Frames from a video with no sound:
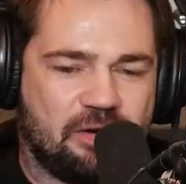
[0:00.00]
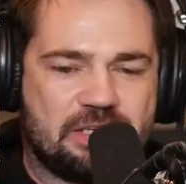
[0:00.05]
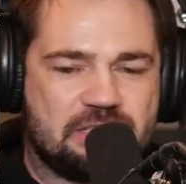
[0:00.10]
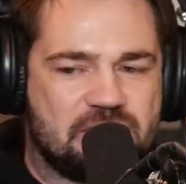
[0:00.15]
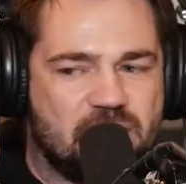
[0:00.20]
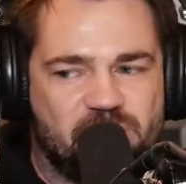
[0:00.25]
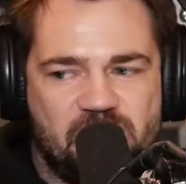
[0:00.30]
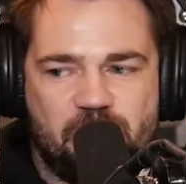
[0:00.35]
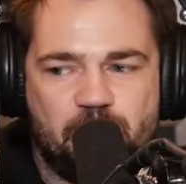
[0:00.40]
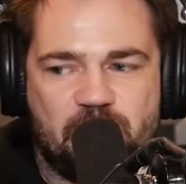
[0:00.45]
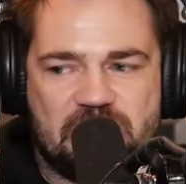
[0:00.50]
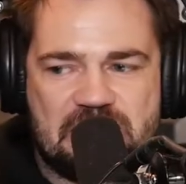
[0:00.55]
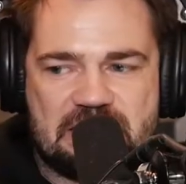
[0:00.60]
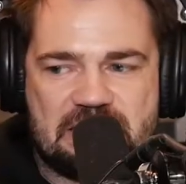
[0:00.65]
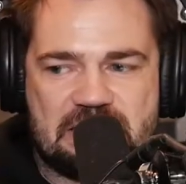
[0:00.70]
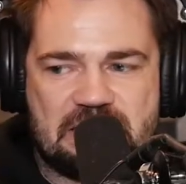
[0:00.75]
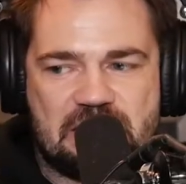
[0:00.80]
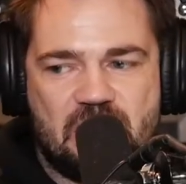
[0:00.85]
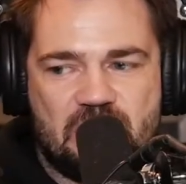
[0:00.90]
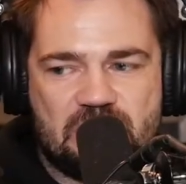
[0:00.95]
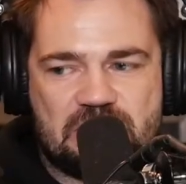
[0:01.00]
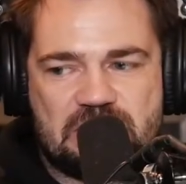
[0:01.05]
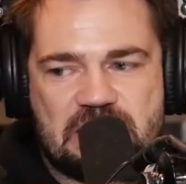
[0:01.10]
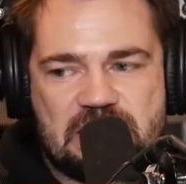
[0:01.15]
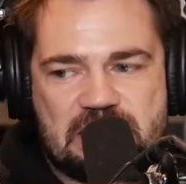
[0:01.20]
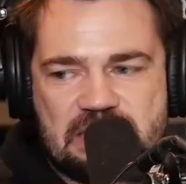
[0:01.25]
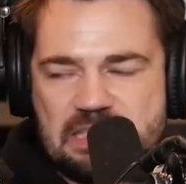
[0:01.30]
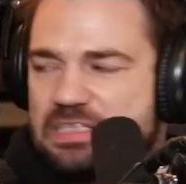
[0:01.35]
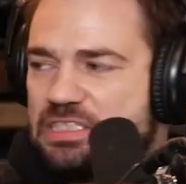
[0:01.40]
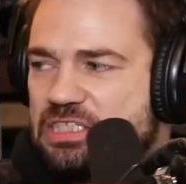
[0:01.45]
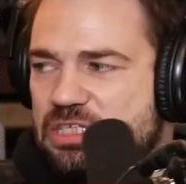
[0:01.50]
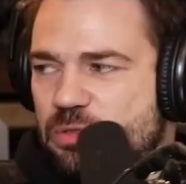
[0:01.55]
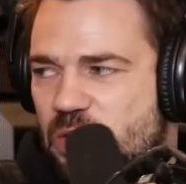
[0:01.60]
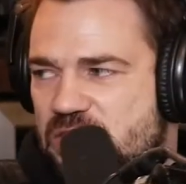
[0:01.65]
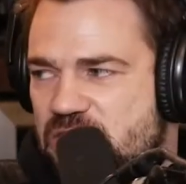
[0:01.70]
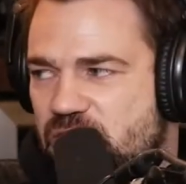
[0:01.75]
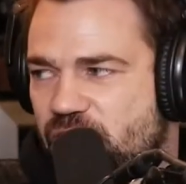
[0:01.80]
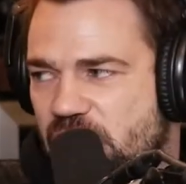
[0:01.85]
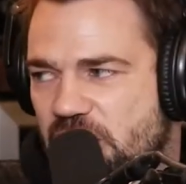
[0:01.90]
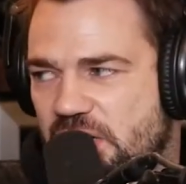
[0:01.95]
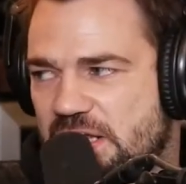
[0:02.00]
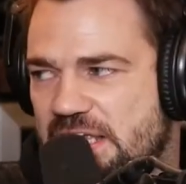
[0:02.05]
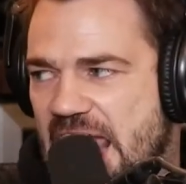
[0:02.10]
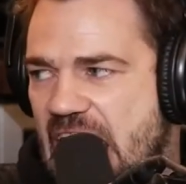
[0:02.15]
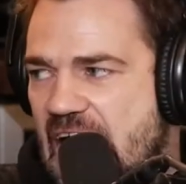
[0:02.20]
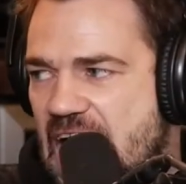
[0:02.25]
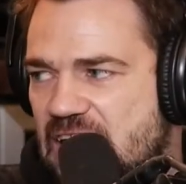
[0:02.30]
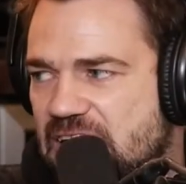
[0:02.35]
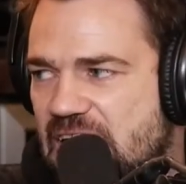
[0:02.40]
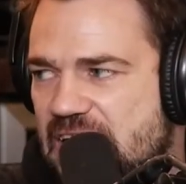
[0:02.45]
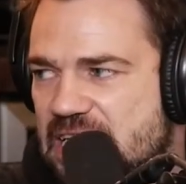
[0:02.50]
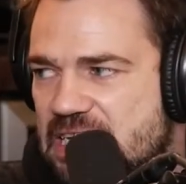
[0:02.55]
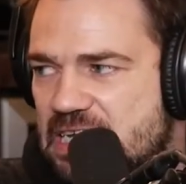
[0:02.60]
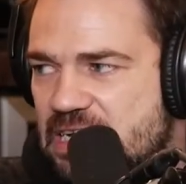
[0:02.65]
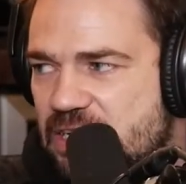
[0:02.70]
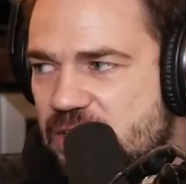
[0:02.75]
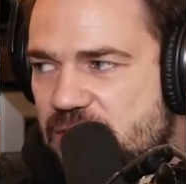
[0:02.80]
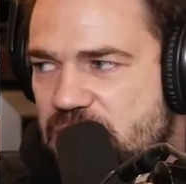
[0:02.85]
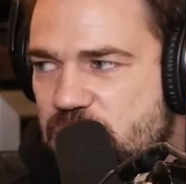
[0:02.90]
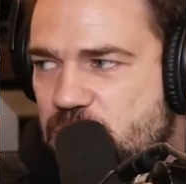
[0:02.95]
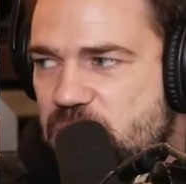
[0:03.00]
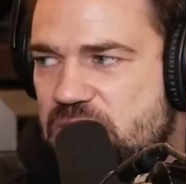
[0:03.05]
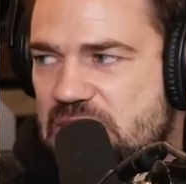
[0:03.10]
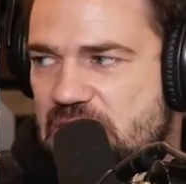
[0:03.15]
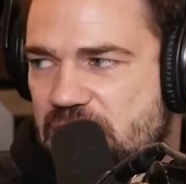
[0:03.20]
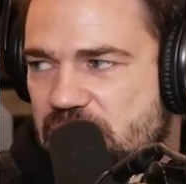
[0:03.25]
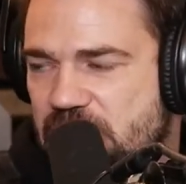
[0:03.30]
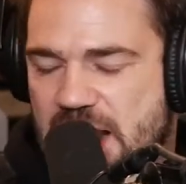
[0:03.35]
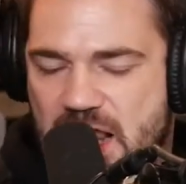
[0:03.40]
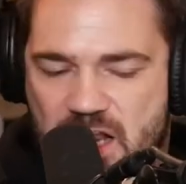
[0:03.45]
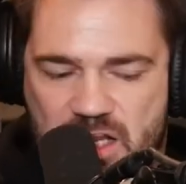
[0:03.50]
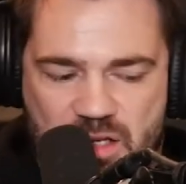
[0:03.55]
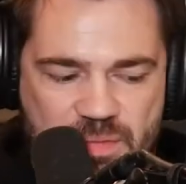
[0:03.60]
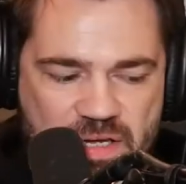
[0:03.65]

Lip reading: something we didn't see all season. She wasn't very cat-like here. She was in her element.